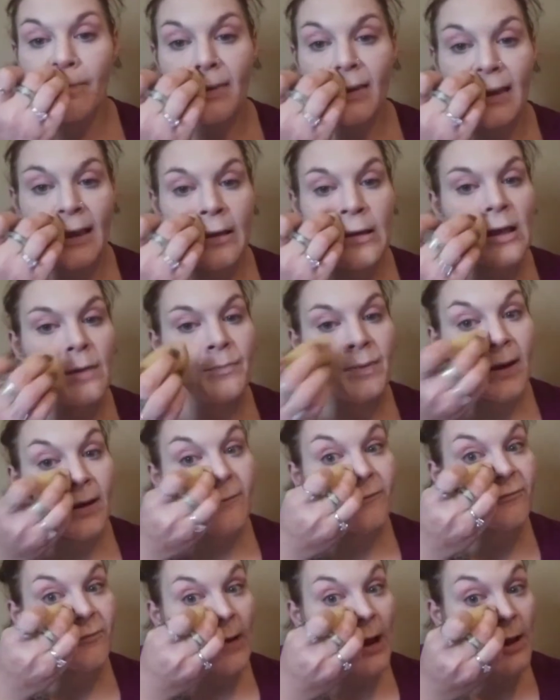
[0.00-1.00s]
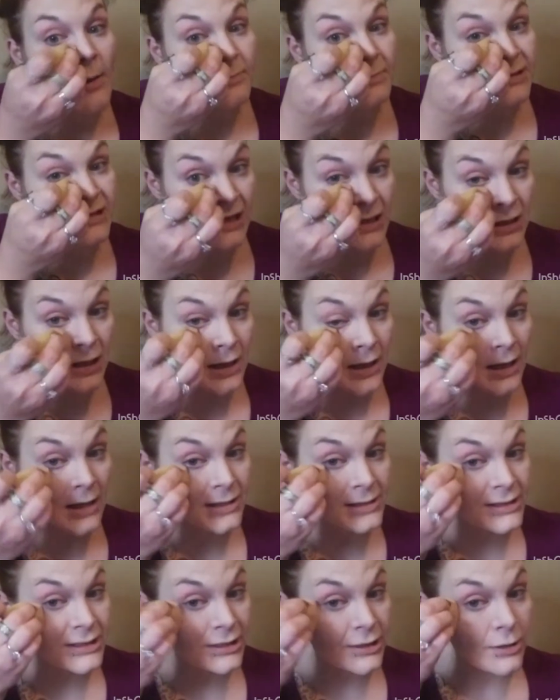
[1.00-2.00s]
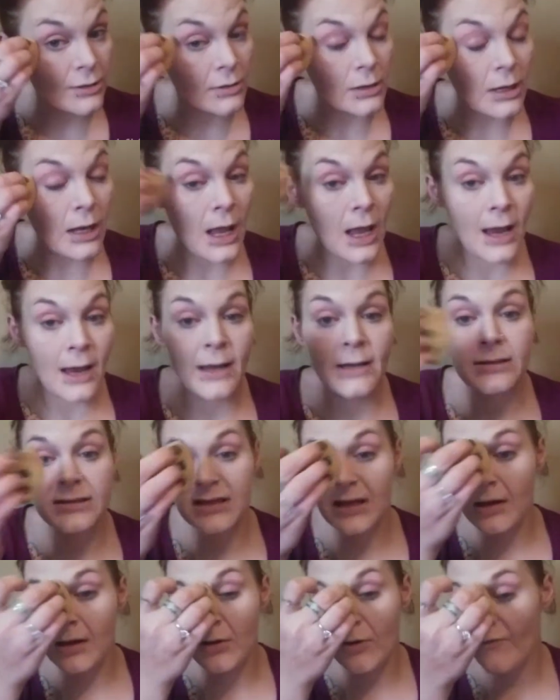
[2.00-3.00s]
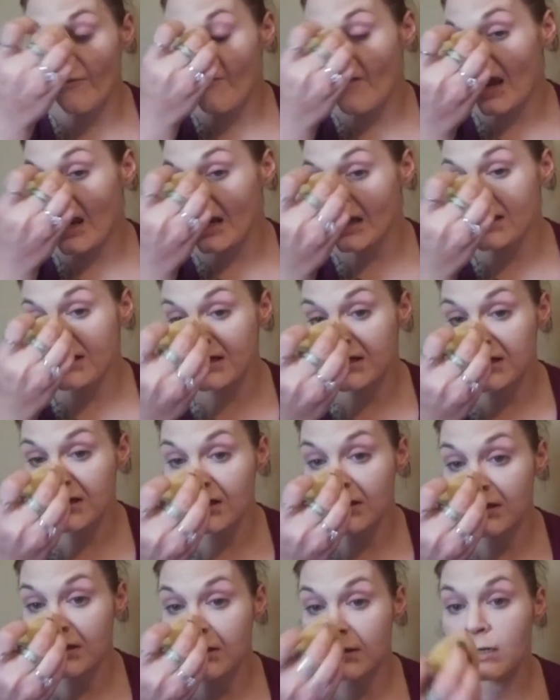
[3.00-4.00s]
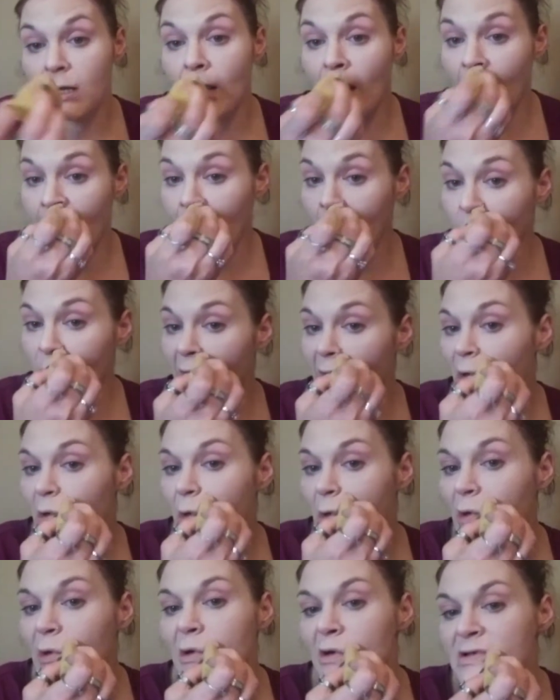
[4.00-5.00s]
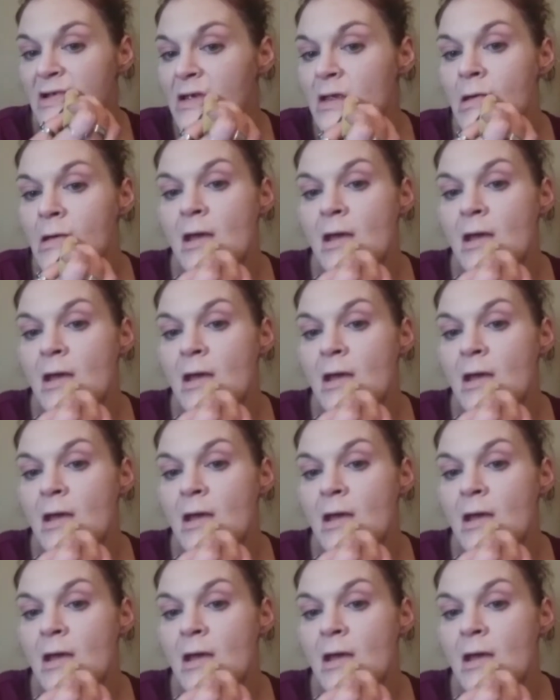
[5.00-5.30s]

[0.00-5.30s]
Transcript: keep it from sinking into your lines in your face, any wrinkles.